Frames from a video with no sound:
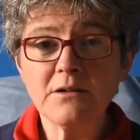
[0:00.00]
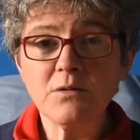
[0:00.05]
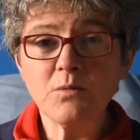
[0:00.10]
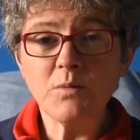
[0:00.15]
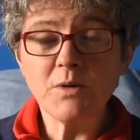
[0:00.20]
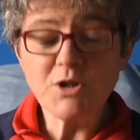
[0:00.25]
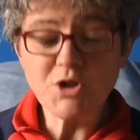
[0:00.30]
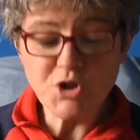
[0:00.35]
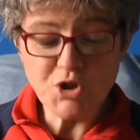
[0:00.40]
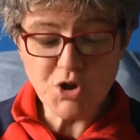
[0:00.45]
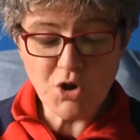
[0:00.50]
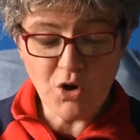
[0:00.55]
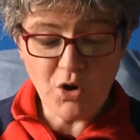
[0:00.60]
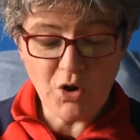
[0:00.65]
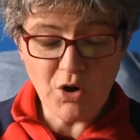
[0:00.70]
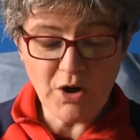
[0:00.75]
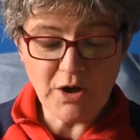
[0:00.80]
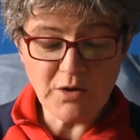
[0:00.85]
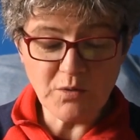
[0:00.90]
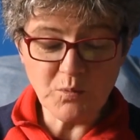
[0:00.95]
we
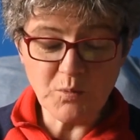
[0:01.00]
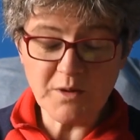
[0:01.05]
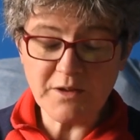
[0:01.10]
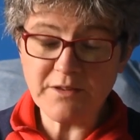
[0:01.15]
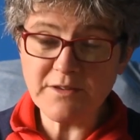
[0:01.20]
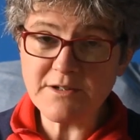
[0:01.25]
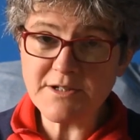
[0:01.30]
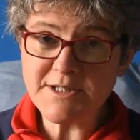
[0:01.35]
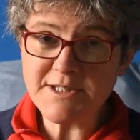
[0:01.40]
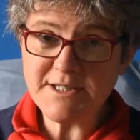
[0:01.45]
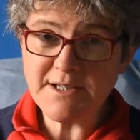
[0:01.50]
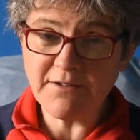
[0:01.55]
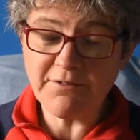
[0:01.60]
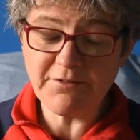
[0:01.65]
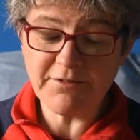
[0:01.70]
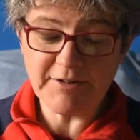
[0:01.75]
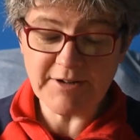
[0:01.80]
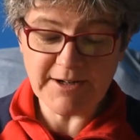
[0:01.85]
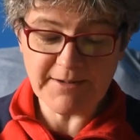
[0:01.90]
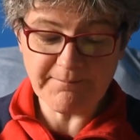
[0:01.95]
join with their
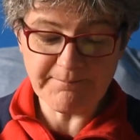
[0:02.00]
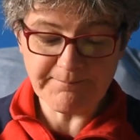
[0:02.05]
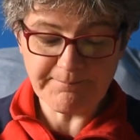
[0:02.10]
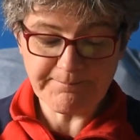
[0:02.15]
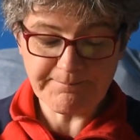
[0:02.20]
suffering,